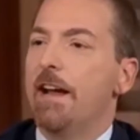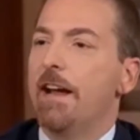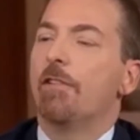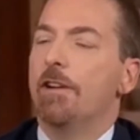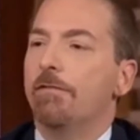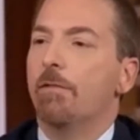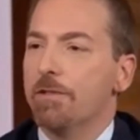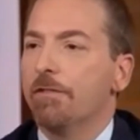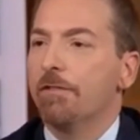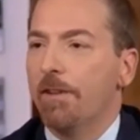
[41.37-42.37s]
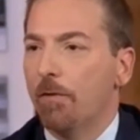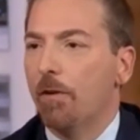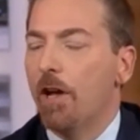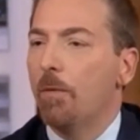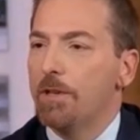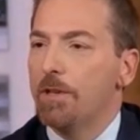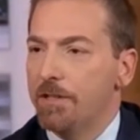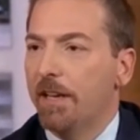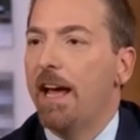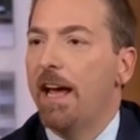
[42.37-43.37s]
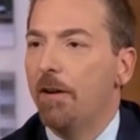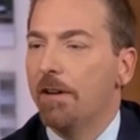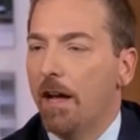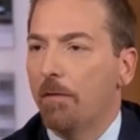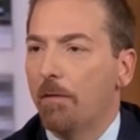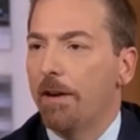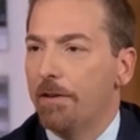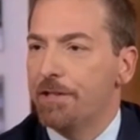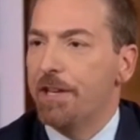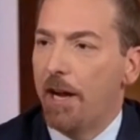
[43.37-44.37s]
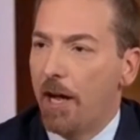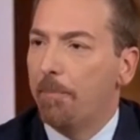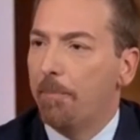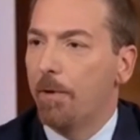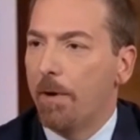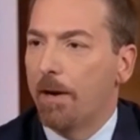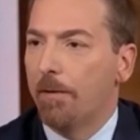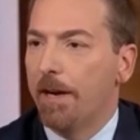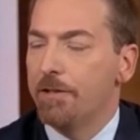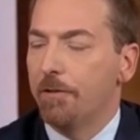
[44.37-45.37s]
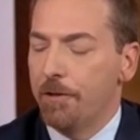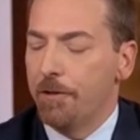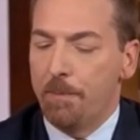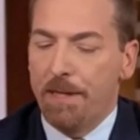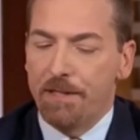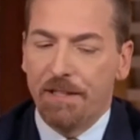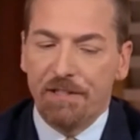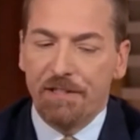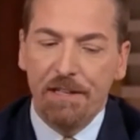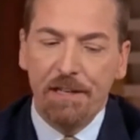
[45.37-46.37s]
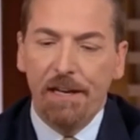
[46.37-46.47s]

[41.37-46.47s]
never enforced the federal law, which has allowed Colorado to set up the recreational use business.